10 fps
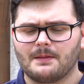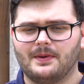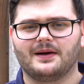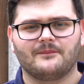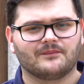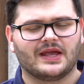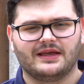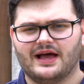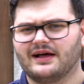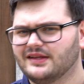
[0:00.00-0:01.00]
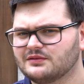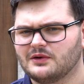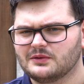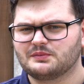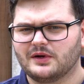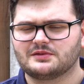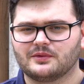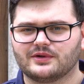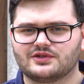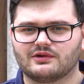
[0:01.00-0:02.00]
But yeah, this one was much
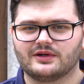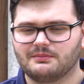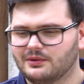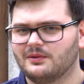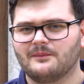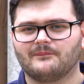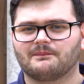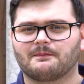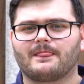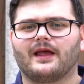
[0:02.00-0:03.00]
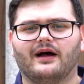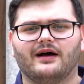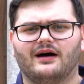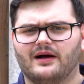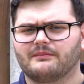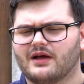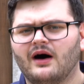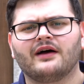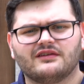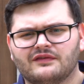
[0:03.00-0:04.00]
more enjoyable. I'm
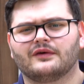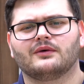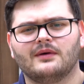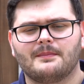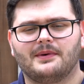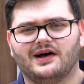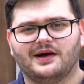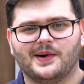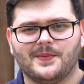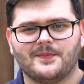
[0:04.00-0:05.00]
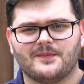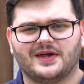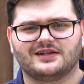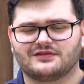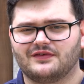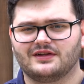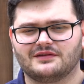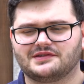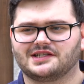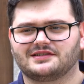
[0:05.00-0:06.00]
kind of full, but it's full
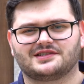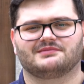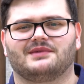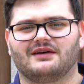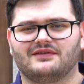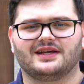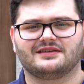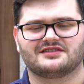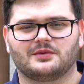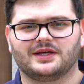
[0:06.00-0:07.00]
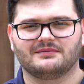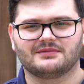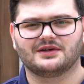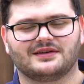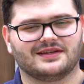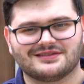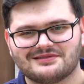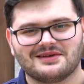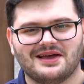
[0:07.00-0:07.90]
of just lovely, sweet goodness.